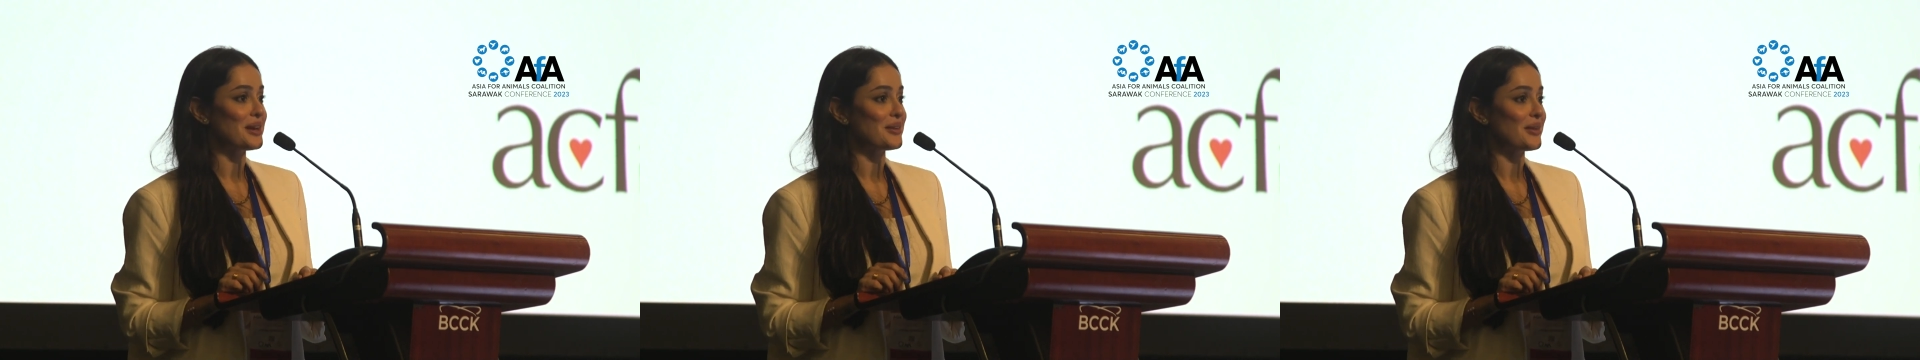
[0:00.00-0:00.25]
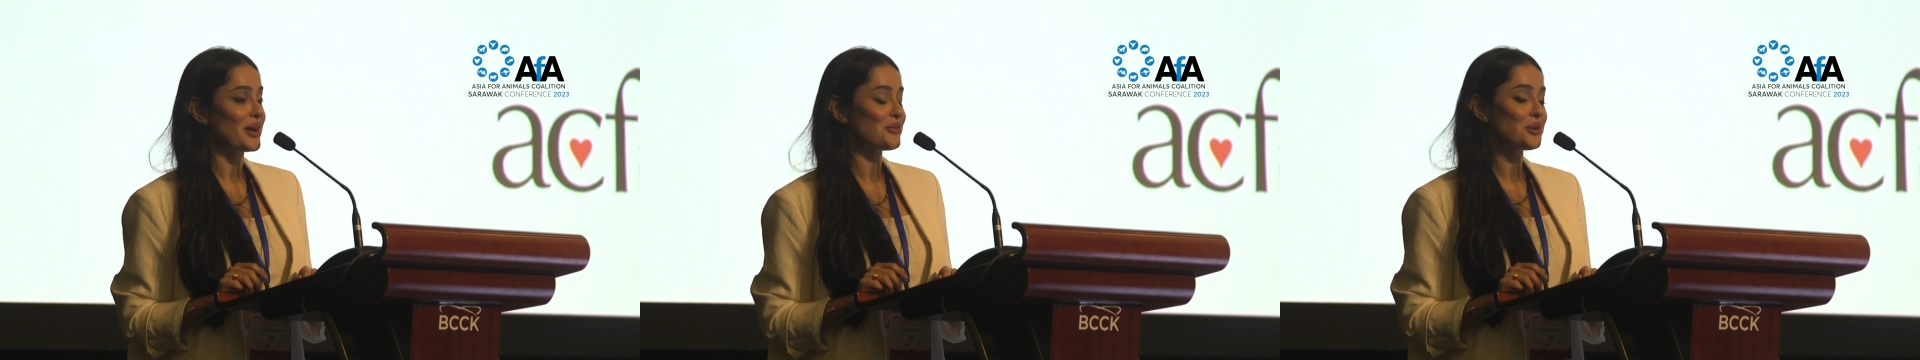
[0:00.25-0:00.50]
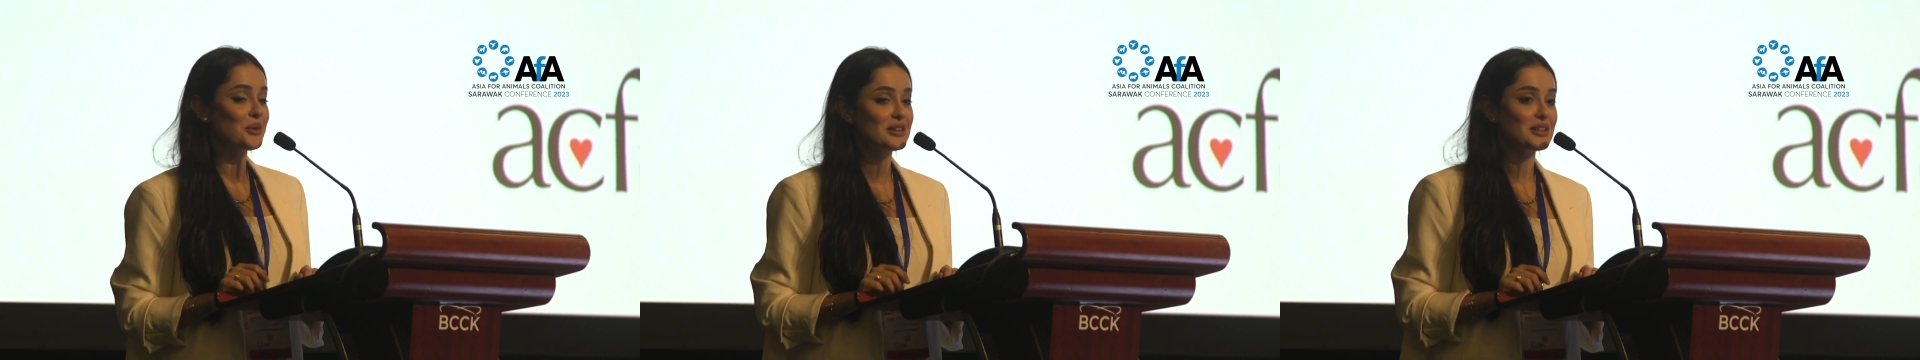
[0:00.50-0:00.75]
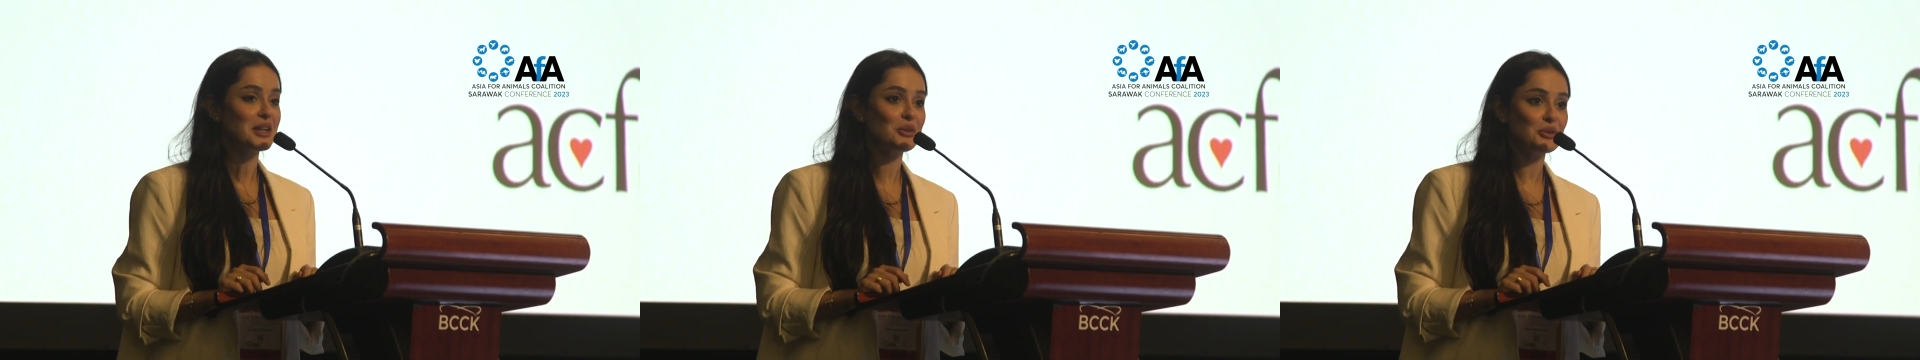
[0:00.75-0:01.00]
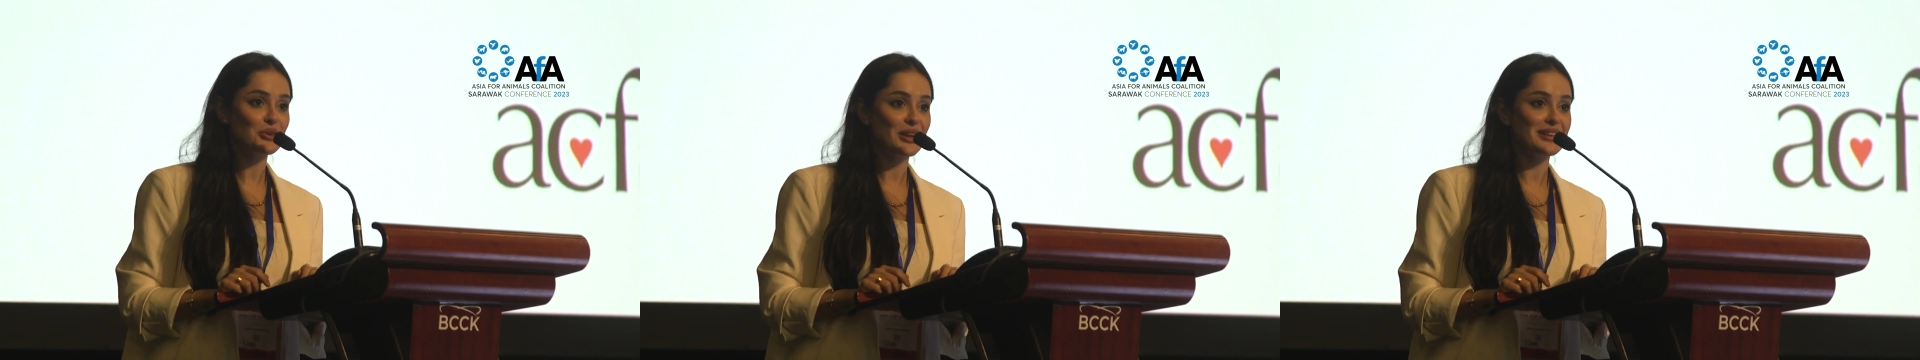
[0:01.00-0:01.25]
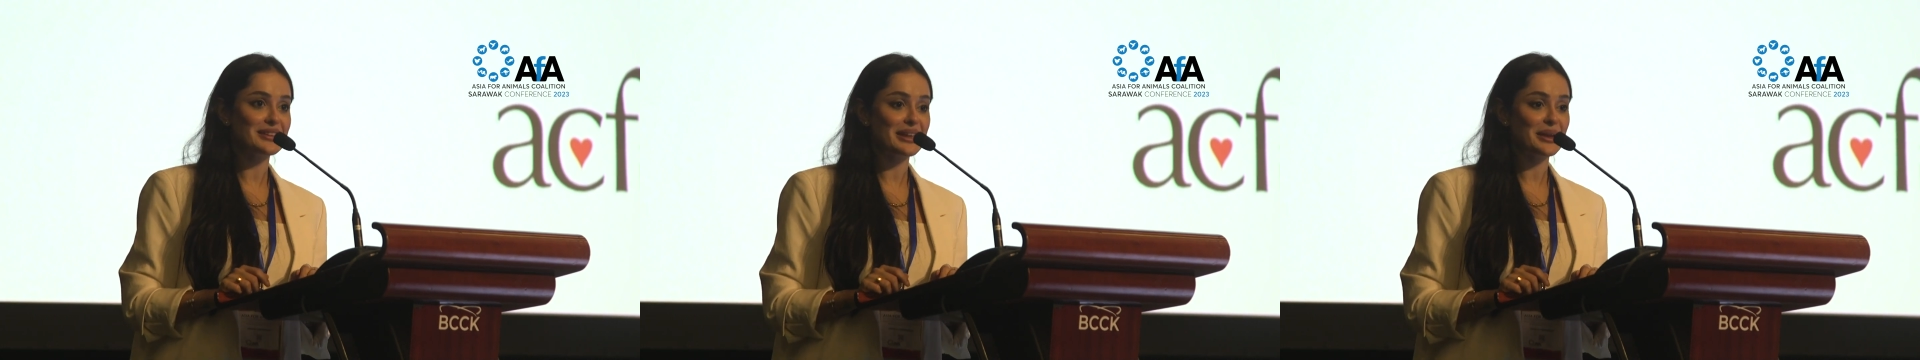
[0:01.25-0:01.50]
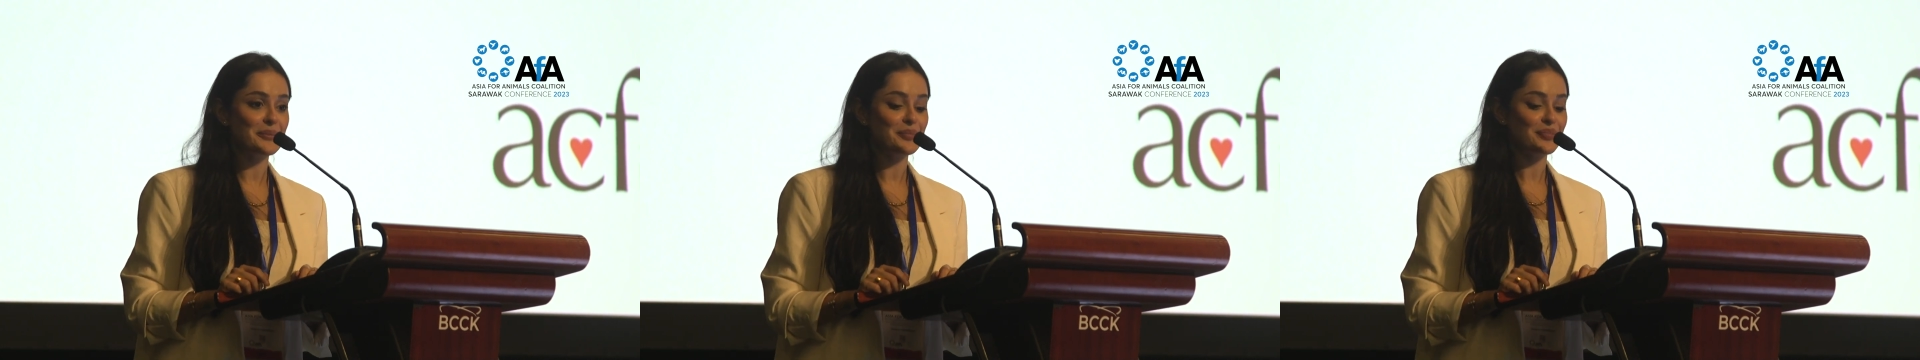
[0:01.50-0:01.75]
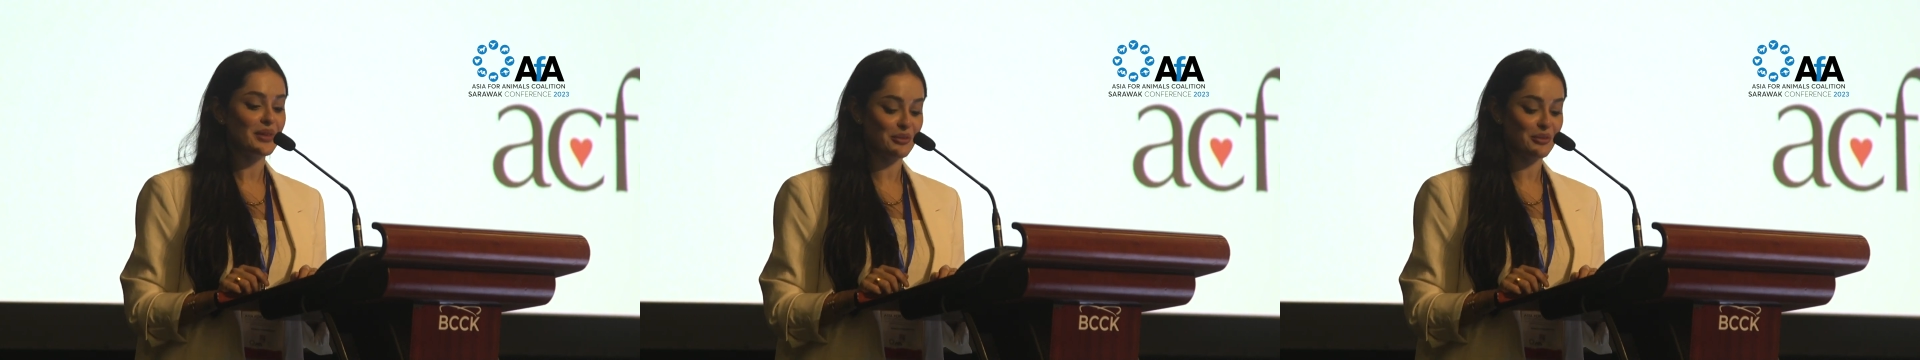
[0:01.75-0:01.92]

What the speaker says: And everyone said I was crazy.